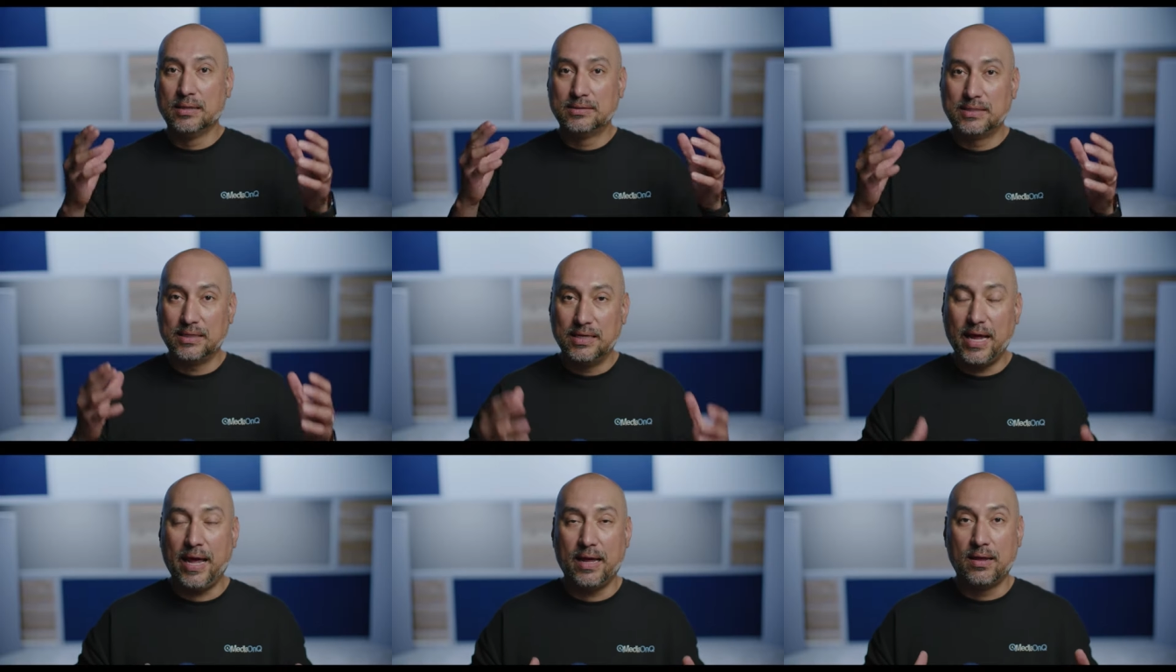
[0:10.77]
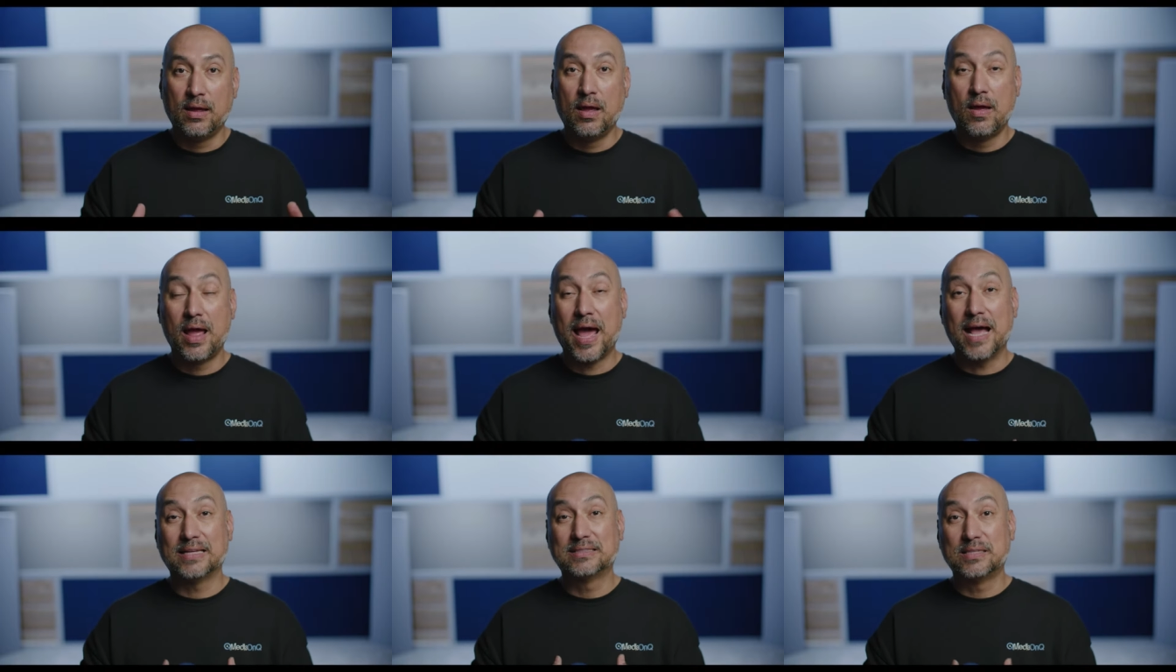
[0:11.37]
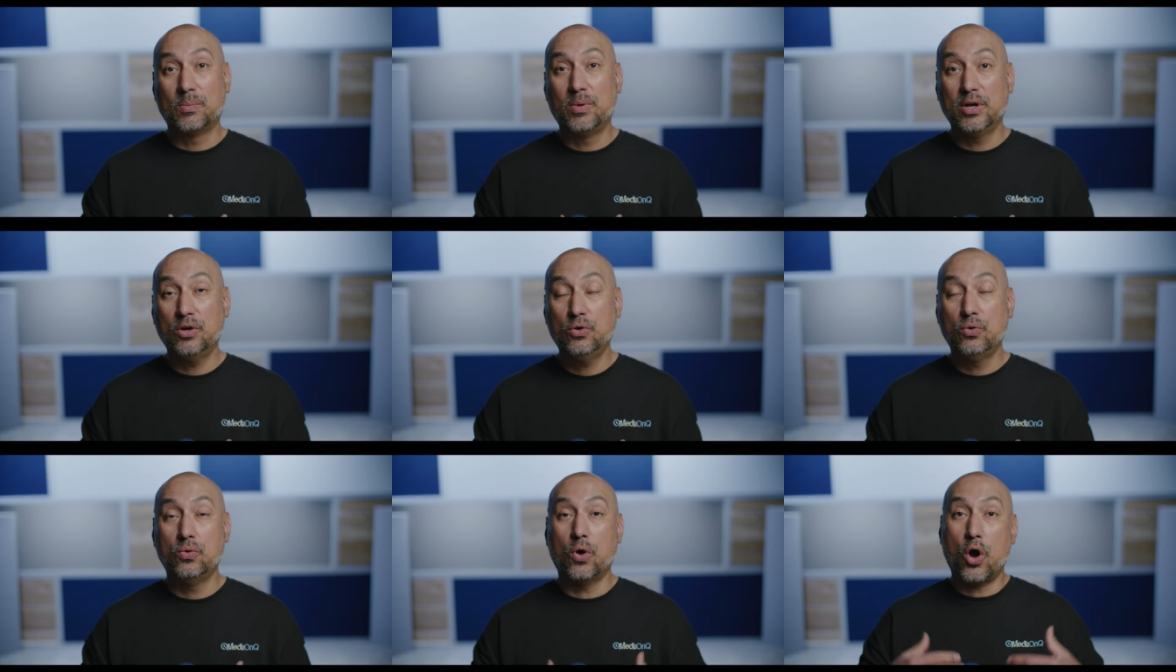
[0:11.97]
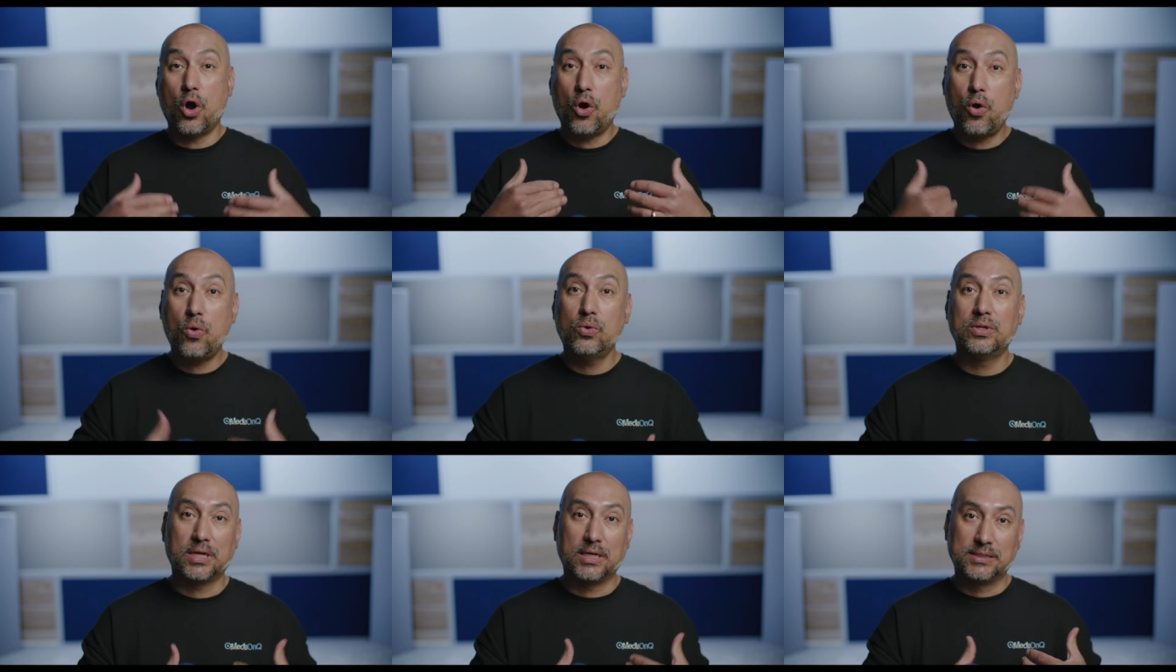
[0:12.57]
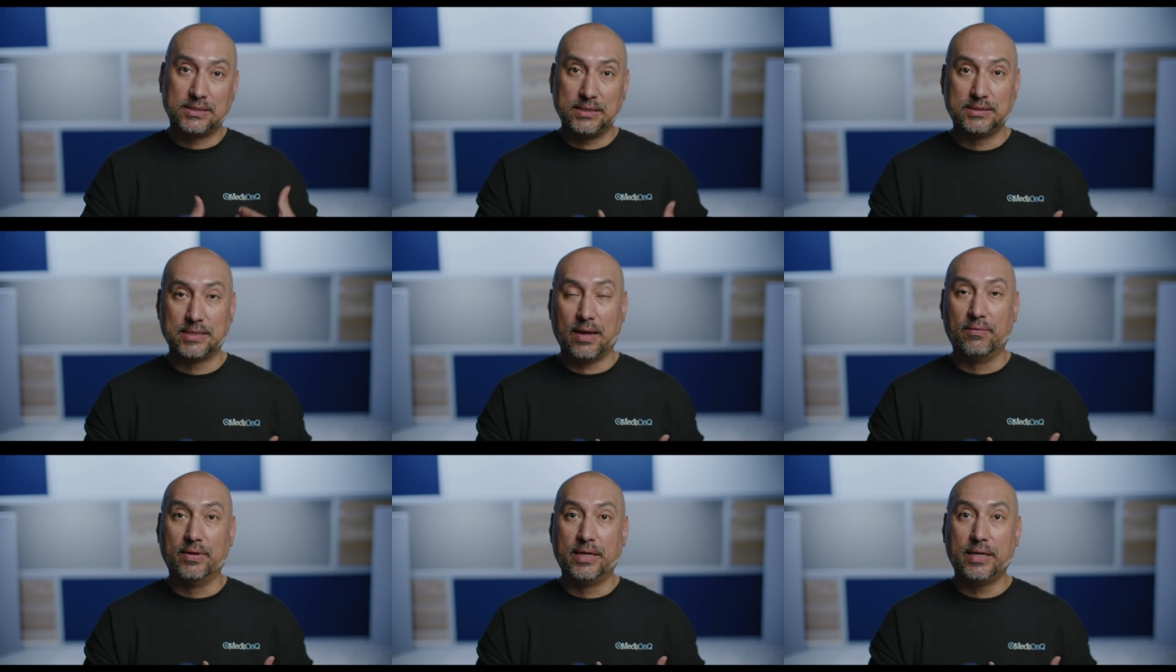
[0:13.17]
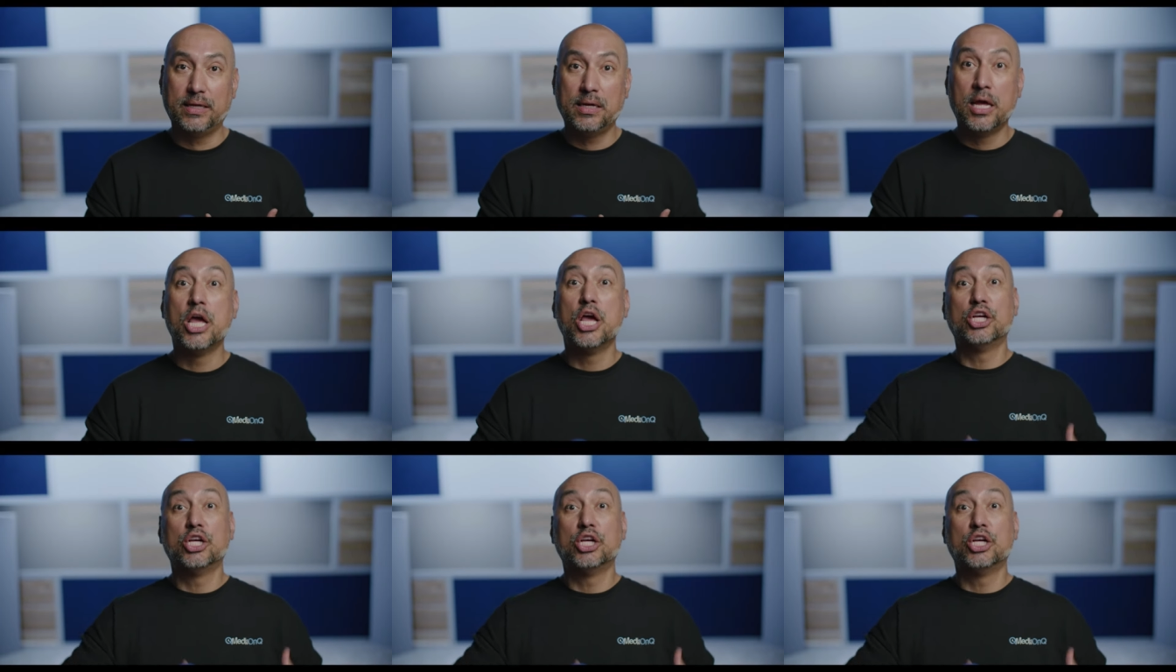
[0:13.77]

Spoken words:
today. As someone who owned a C70,